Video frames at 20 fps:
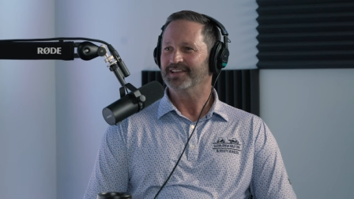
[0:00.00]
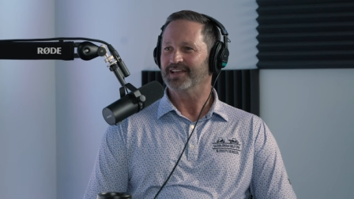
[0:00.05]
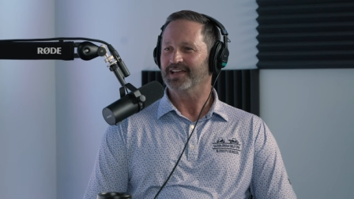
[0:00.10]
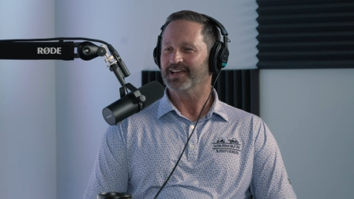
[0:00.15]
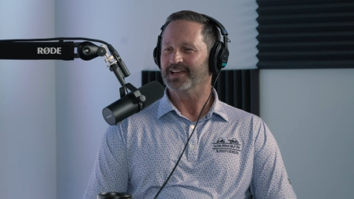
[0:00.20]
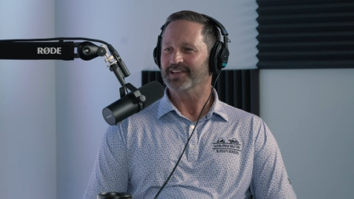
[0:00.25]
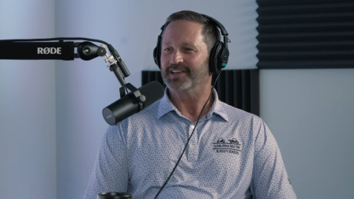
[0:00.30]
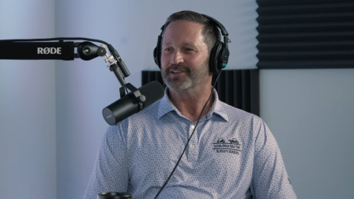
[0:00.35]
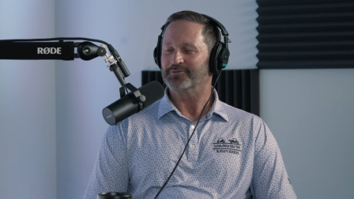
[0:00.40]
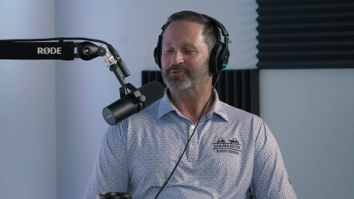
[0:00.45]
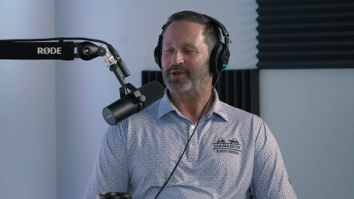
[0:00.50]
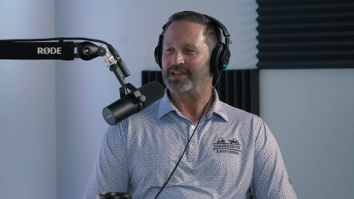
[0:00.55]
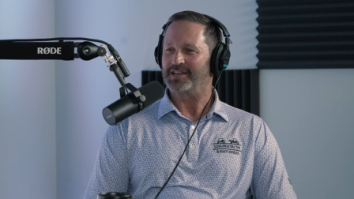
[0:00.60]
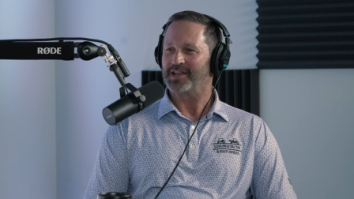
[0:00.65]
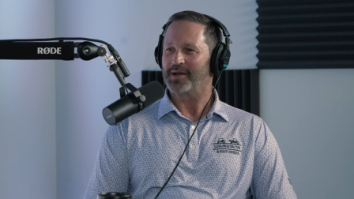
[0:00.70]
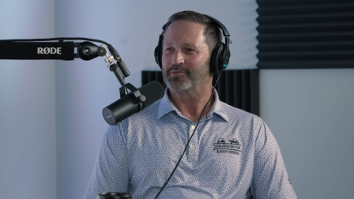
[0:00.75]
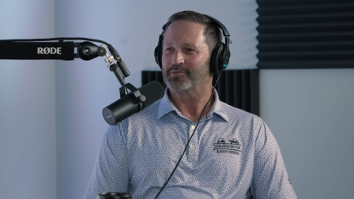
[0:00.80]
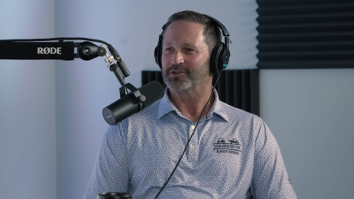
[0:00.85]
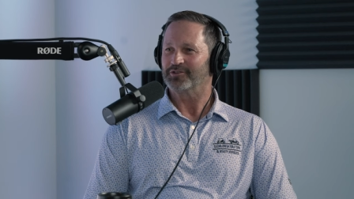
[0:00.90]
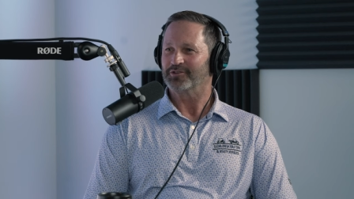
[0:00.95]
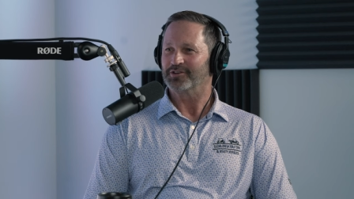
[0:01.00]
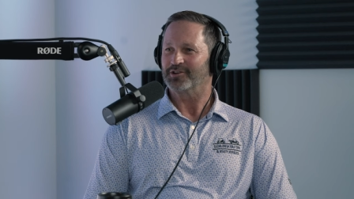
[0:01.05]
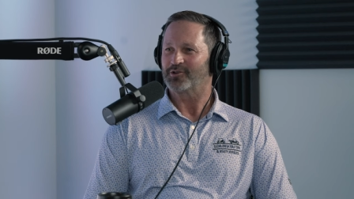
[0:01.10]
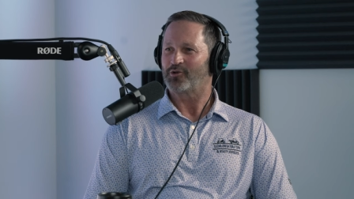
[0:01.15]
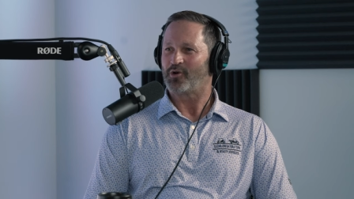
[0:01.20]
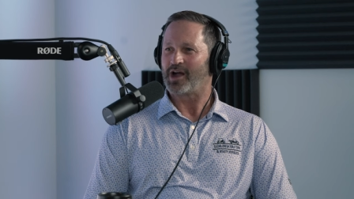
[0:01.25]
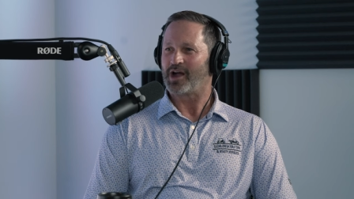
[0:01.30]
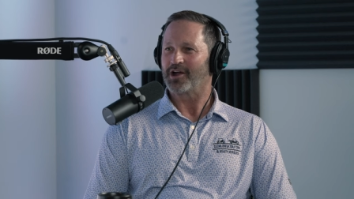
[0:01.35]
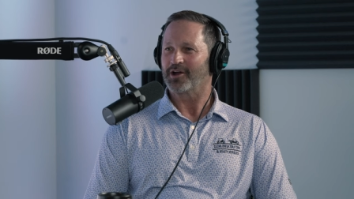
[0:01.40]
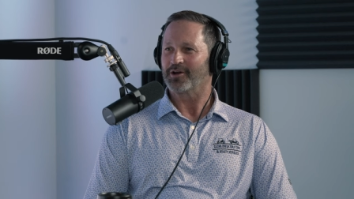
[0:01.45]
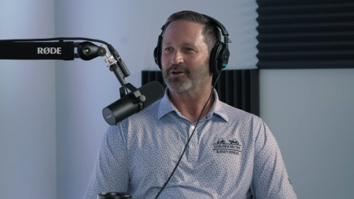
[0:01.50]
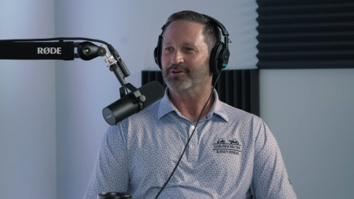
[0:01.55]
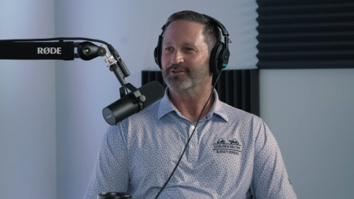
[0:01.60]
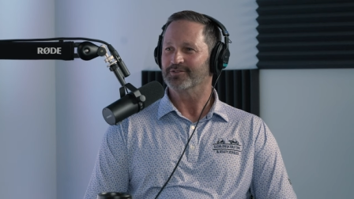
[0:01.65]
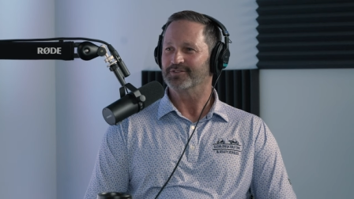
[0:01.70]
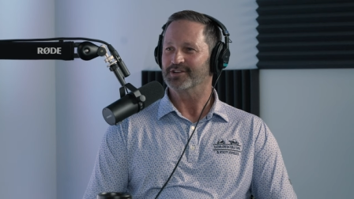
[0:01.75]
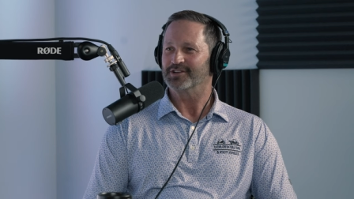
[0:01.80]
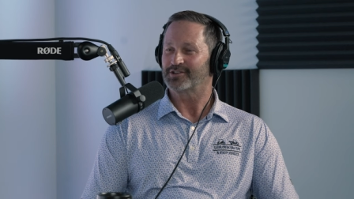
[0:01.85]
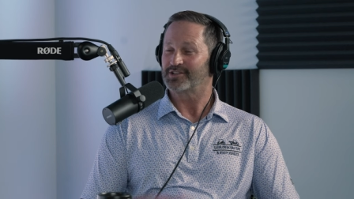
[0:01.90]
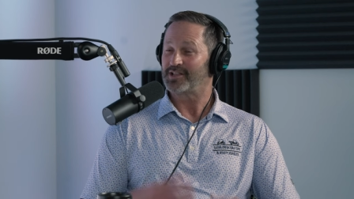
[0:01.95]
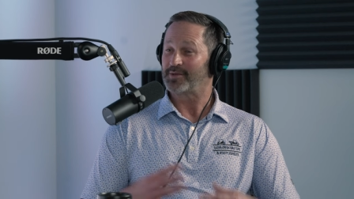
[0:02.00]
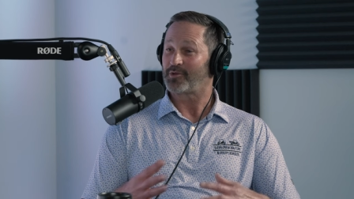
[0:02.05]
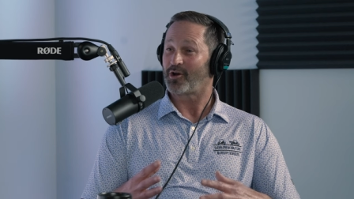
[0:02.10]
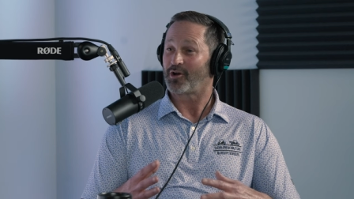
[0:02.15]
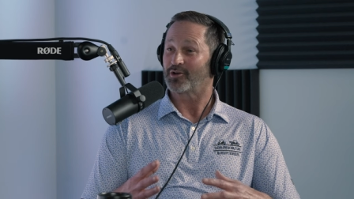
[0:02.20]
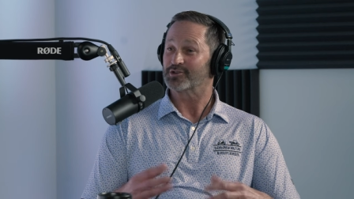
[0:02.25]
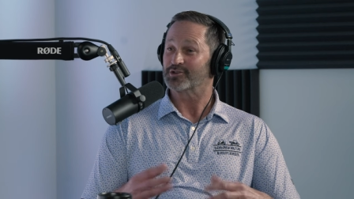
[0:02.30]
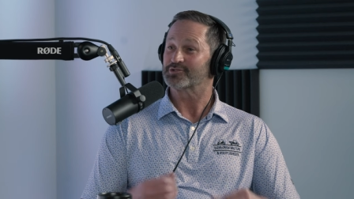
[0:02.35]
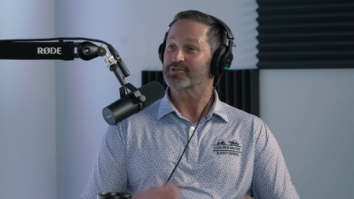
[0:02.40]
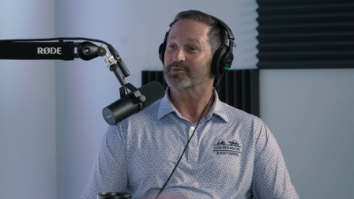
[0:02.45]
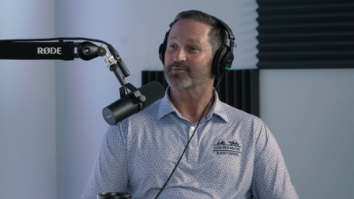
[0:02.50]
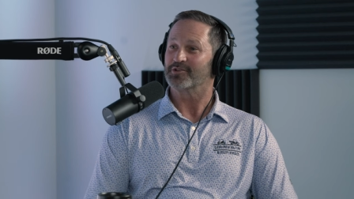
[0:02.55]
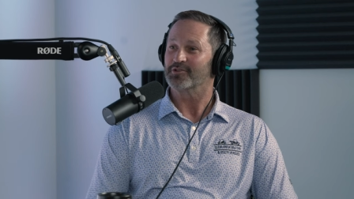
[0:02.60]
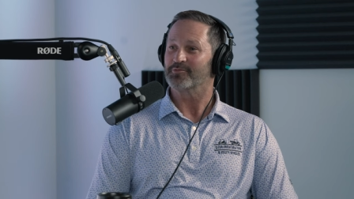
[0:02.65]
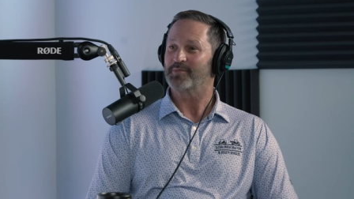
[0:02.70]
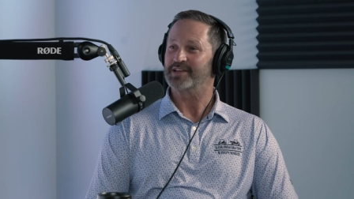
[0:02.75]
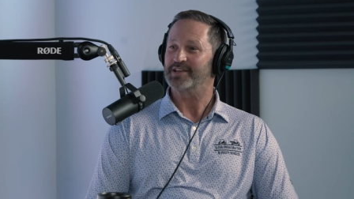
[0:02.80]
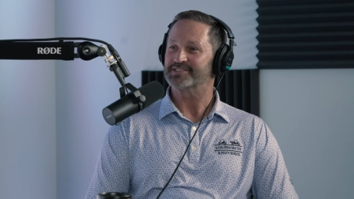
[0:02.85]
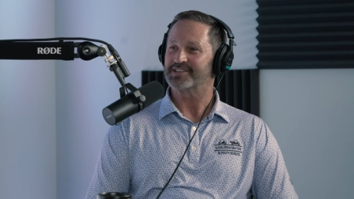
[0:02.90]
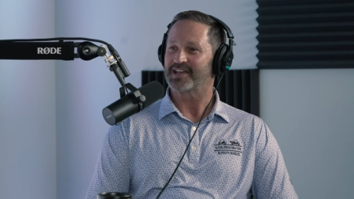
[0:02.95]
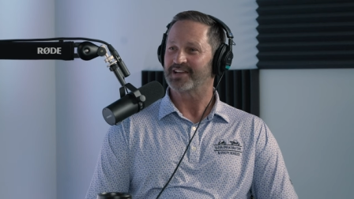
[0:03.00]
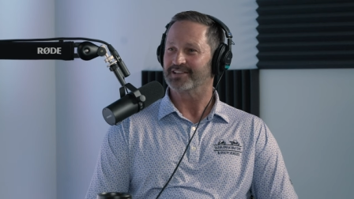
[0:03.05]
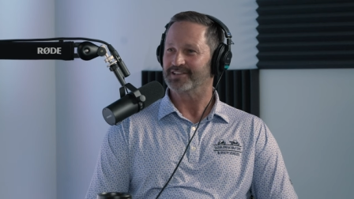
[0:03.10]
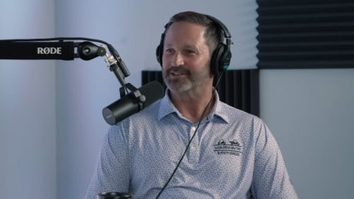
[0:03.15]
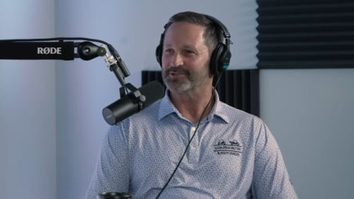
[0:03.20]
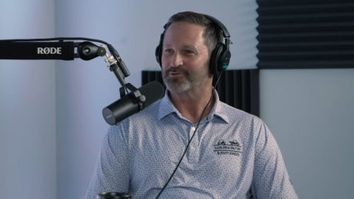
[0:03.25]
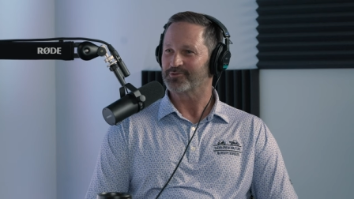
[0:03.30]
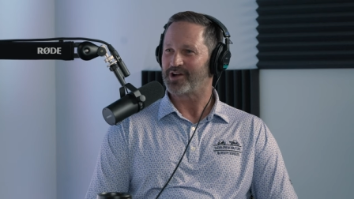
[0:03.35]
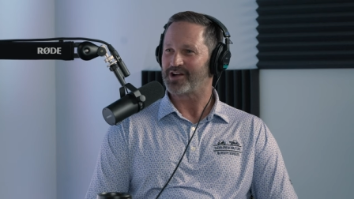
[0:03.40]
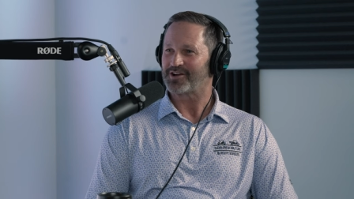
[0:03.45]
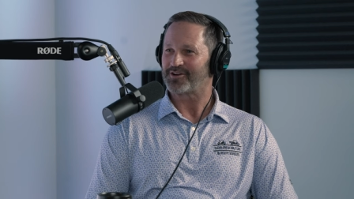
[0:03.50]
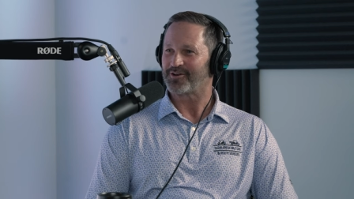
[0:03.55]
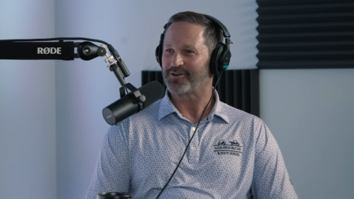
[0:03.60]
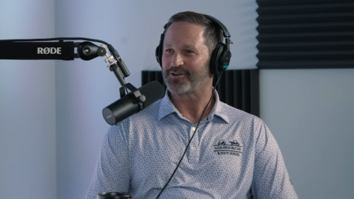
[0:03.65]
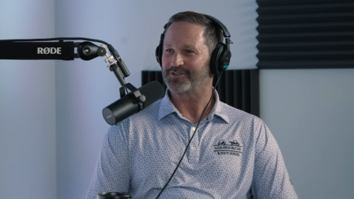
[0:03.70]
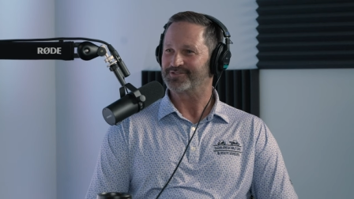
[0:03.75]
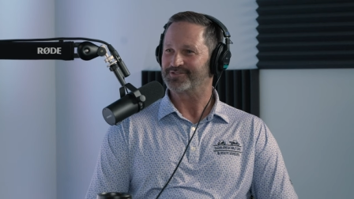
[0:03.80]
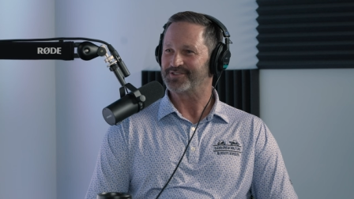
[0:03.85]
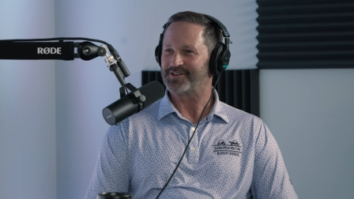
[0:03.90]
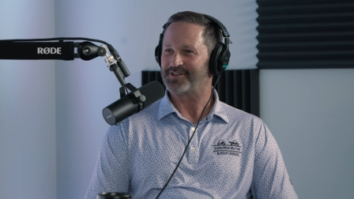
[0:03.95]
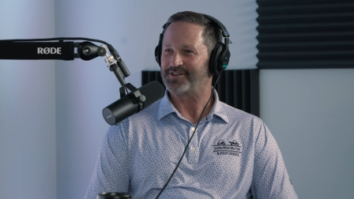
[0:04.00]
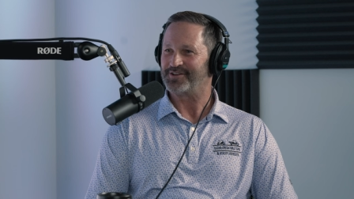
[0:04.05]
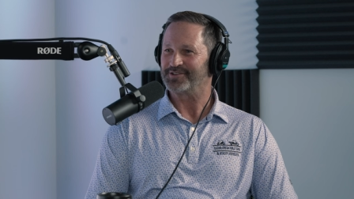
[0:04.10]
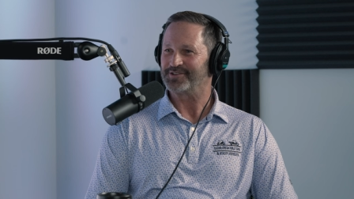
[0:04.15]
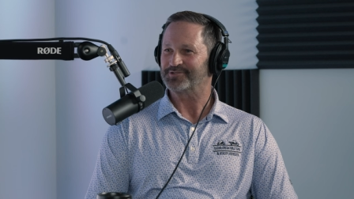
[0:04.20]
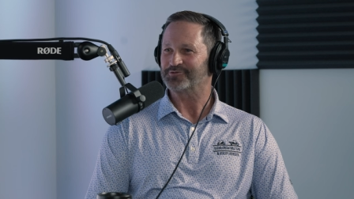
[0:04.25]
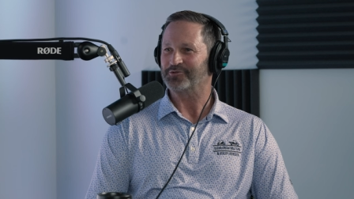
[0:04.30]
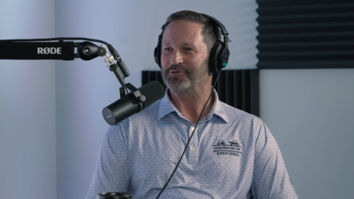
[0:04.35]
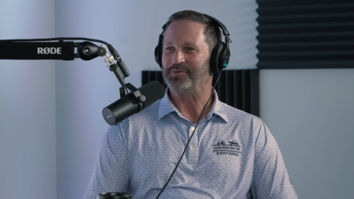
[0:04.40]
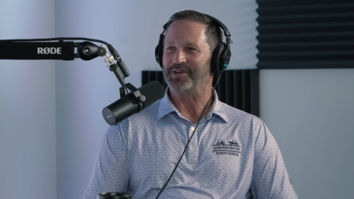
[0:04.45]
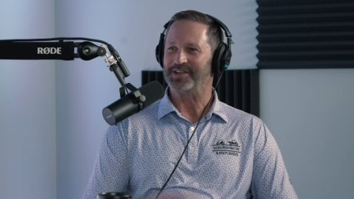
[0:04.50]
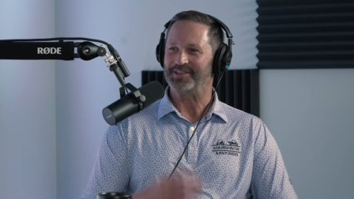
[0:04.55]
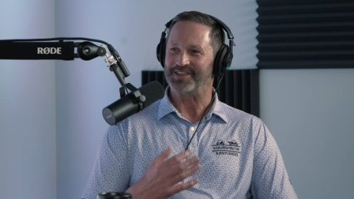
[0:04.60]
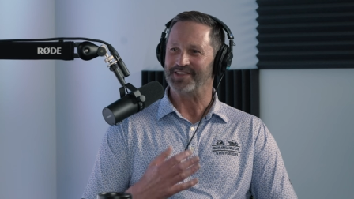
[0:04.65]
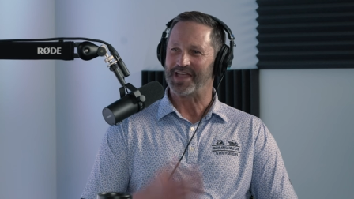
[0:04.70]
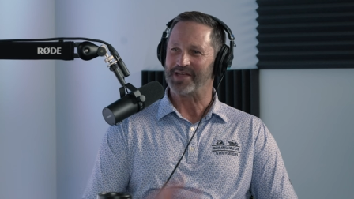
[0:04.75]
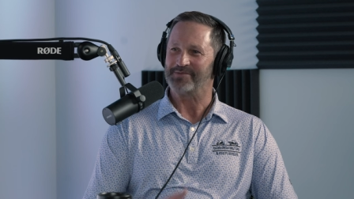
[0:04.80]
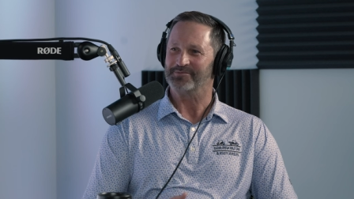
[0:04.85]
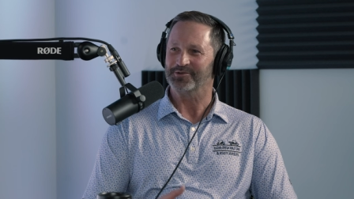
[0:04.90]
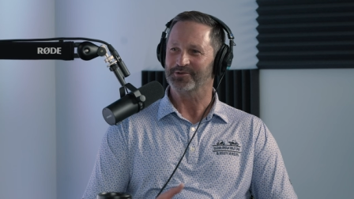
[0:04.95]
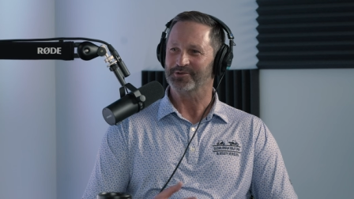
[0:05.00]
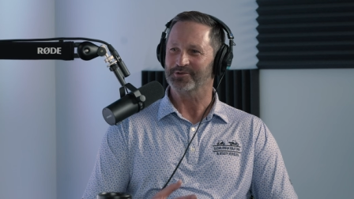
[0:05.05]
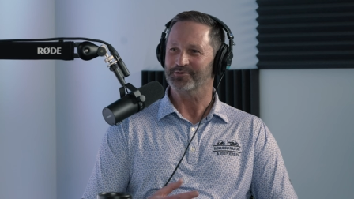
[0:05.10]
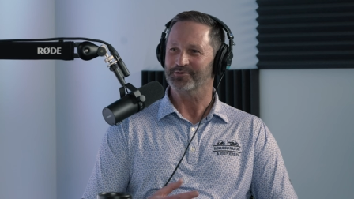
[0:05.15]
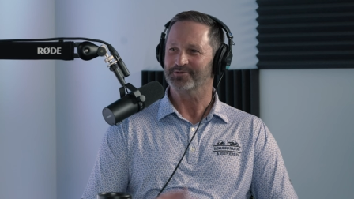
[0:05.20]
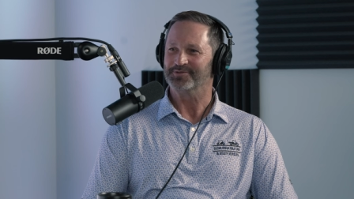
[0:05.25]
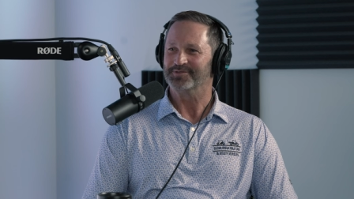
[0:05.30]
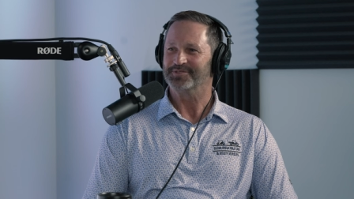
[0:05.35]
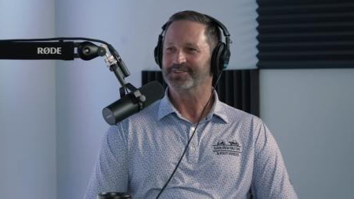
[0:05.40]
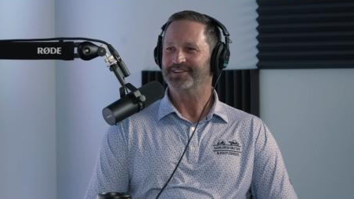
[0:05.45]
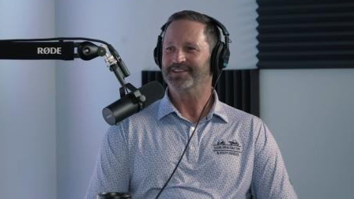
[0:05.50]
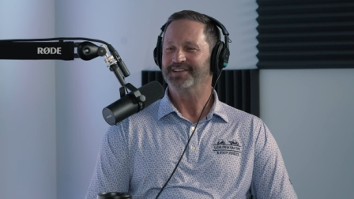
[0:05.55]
uh, then we had an opportunity to acquire the club car distributor based out of Little Rock, Arkansas, so we made that move.